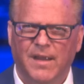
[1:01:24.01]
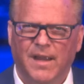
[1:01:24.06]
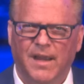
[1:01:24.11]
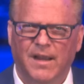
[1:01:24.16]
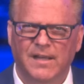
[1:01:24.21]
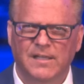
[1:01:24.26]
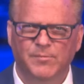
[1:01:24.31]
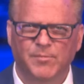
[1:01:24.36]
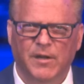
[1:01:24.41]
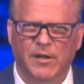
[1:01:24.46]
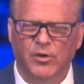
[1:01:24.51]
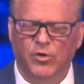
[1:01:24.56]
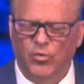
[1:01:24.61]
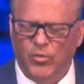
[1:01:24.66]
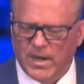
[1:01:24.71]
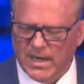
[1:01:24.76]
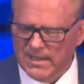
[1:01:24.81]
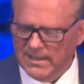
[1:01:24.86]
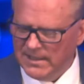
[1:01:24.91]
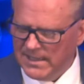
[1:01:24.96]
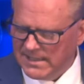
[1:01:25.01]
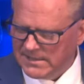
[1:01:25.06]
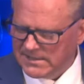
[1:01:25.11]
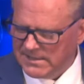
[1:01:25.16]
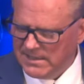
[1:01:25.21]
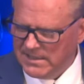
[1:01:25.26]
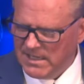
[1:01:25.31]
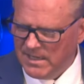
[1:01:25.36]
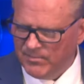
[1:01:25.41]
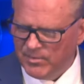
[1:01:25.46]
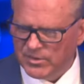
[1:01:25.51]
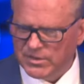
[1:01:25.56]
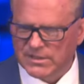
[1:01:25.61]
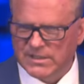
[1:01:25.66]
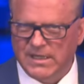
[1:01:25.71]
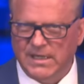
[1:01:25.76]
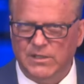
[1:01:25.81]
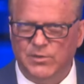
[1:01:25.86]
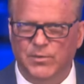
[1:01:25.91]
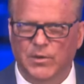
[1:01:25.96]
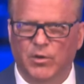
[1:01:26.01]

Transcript: And it's been a great lesson number six.